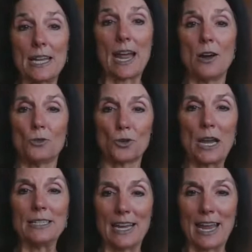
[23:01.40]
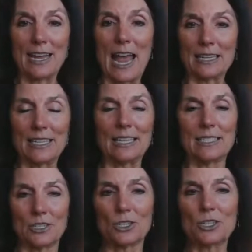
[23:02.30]
now, trying to
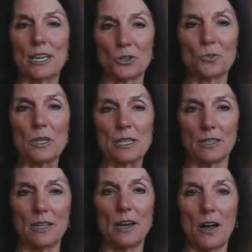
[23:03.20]
access legislators with the